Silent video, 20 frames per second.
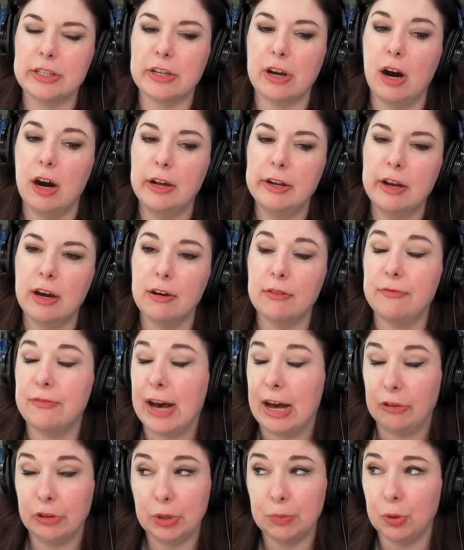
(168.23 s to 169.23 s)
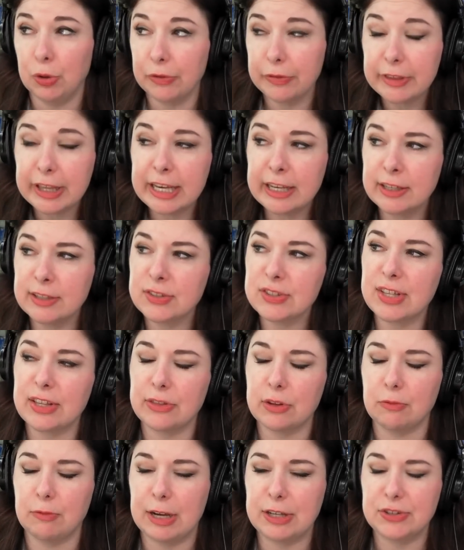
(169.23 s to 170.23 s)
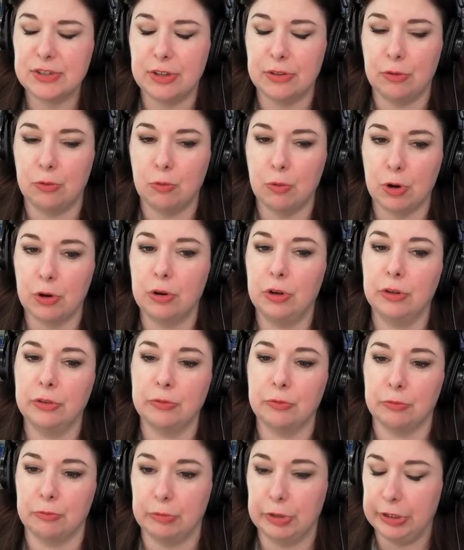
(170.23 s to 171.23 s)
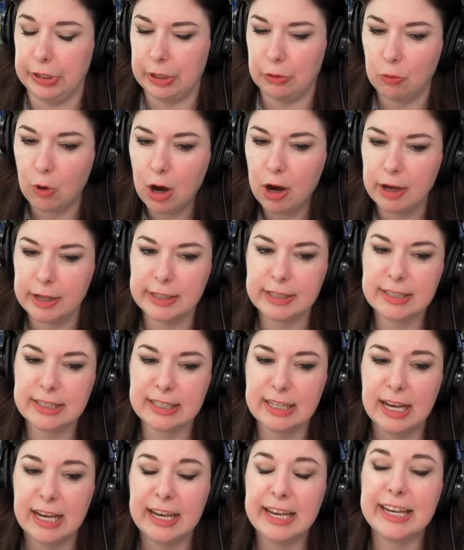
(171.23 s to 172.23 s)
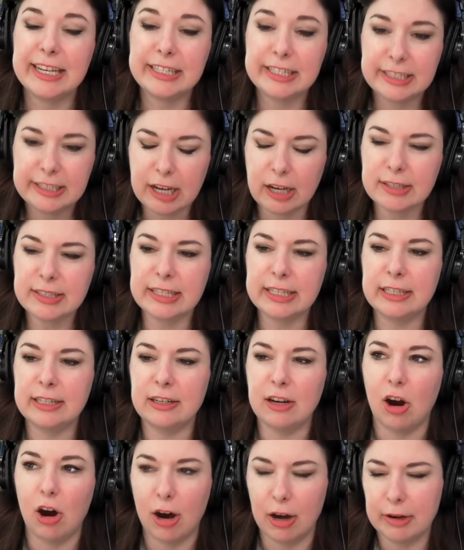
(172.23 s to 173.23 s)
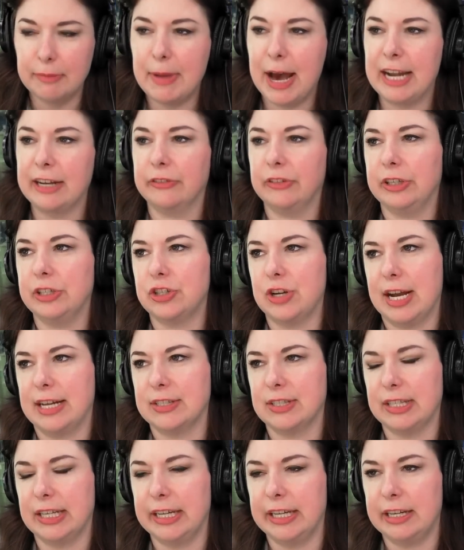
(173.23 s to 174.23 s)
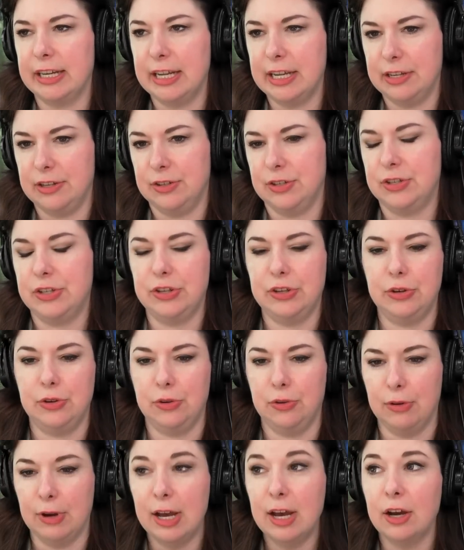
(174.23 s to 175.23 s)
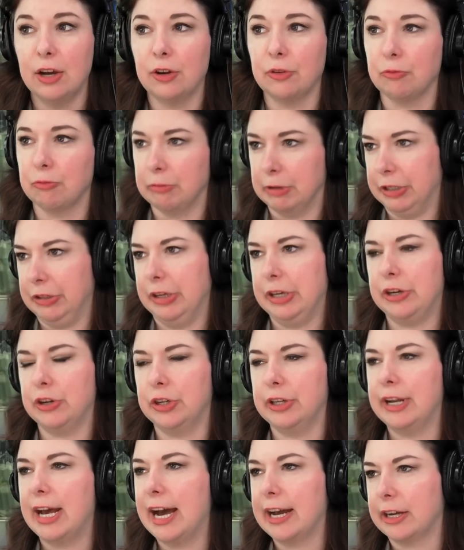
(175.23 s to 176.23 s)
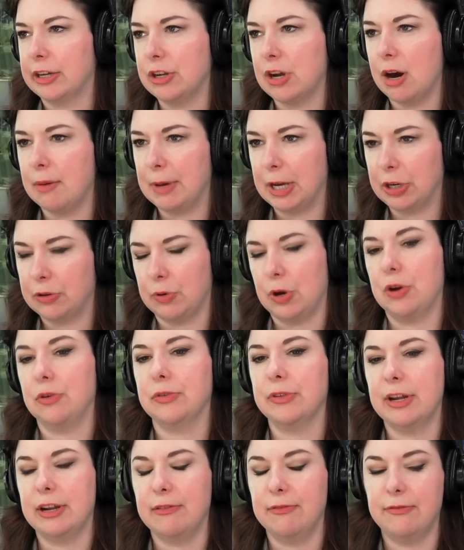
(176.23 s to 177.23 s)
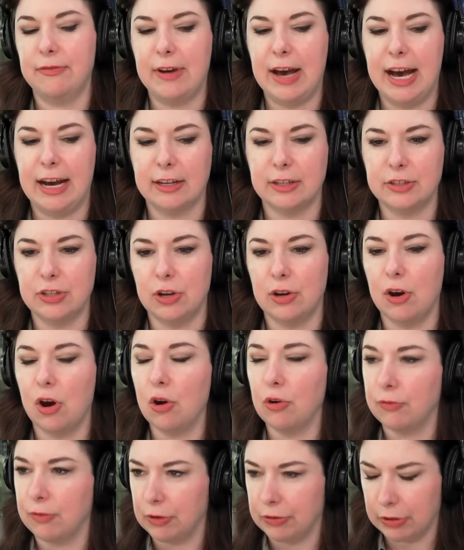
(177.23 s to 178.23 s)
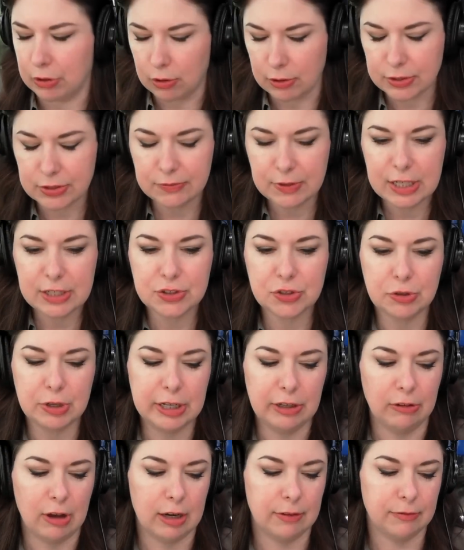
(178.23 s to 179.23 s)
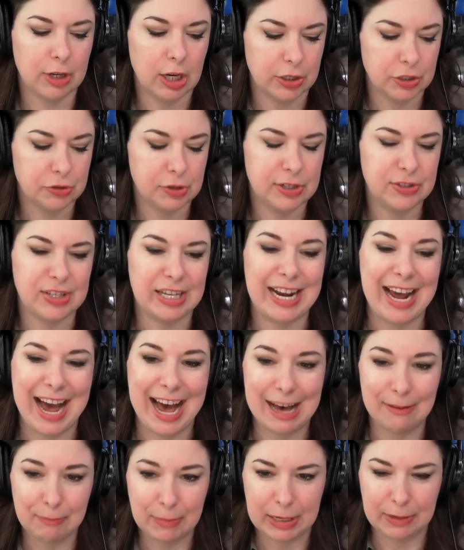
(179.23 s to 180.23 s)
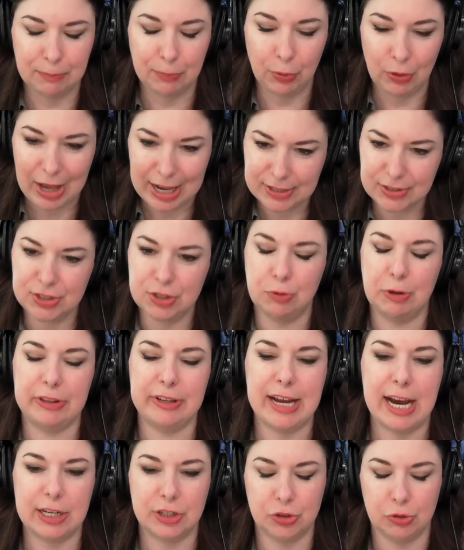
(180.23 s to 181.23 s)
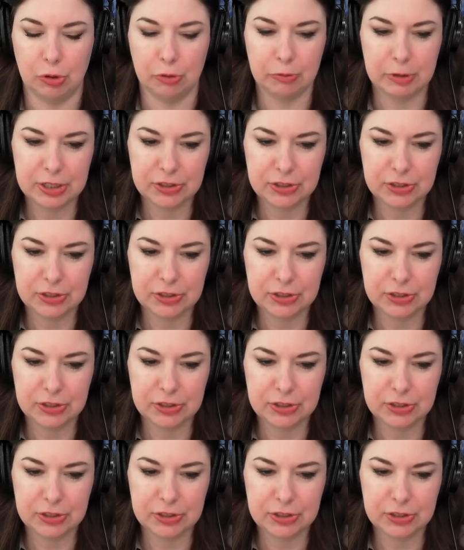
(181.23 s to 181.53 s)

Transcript: a ton of valuable things that the rest of the world really wants, it doesn't automatically translate into really good economic growth. And in fact, over the course of history, a lot of countries that have been blessed with natural